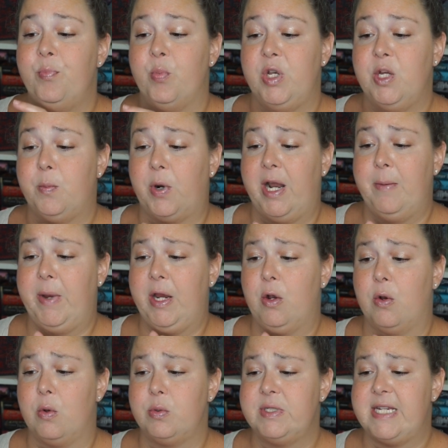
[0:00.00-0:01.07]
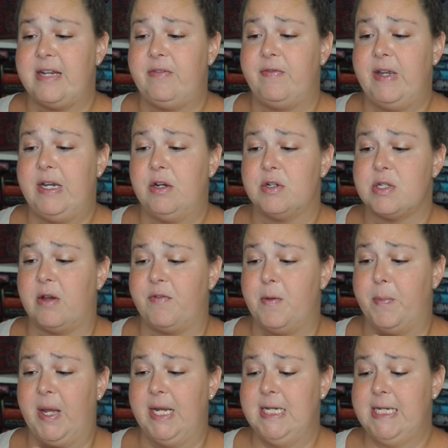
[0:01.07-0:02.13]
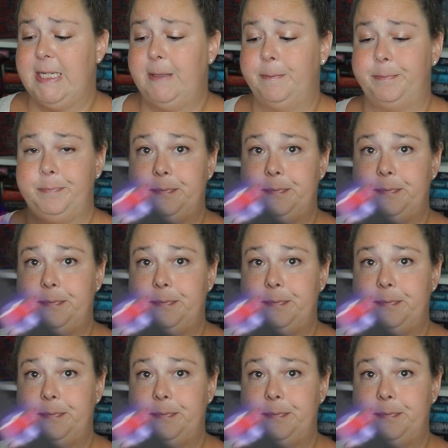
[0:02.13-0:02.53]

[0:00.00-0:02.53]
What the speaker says: when you pry my cold dead fingers off the binding.